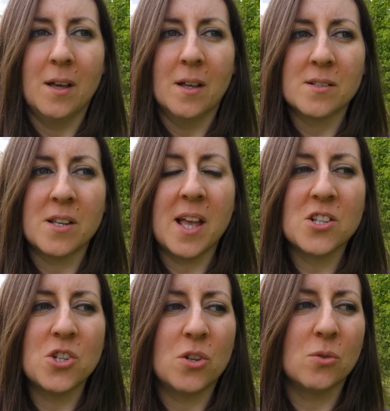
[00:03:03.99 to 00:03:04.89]
So
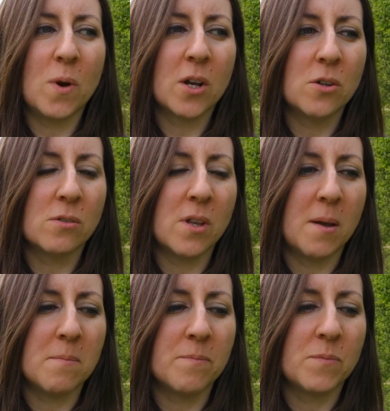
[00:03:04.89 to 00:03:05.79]
yes, you could work
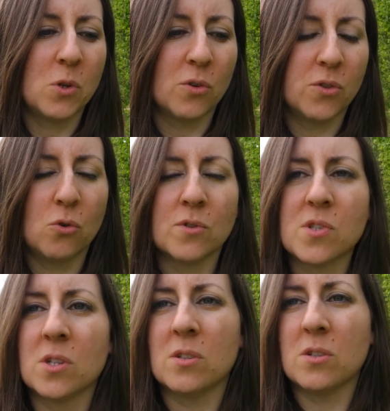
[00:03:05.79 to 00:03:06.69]
on your thoughts
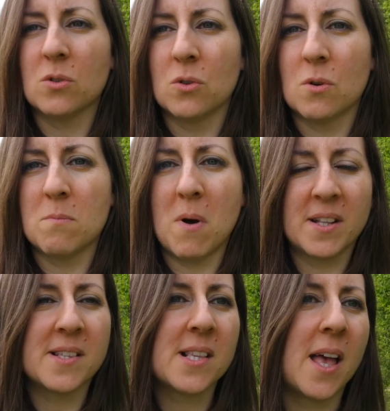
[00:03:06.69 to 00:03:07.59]
and your
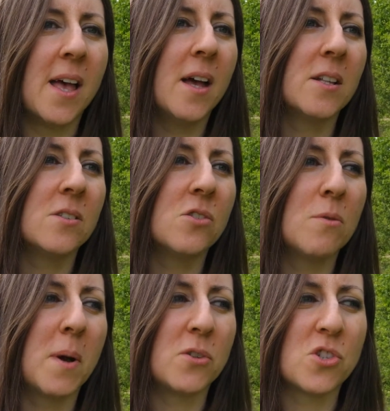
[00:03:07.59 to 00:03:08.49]
mindset and your
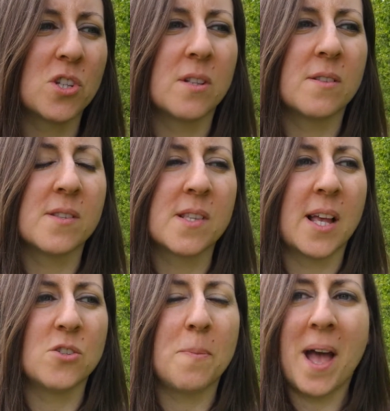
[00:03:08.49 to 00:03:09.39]
emotions
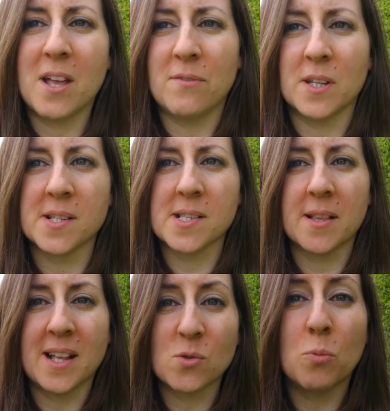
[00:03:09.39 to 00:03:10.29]
and your behaviours, and
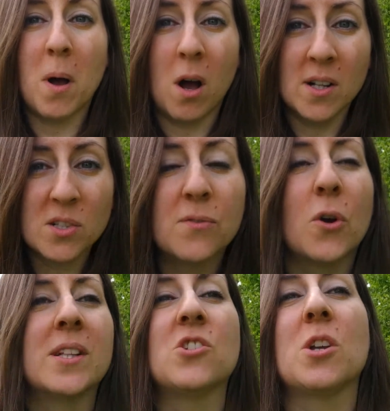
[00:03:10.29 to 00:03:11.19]
that's all part of your
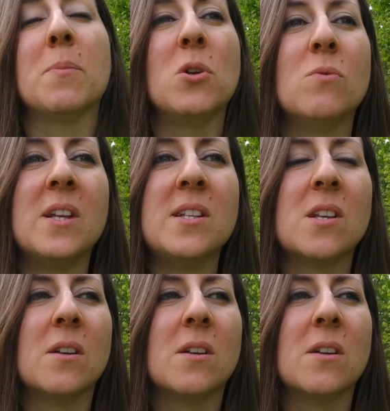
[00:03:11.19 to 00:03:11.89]
energy, but you need to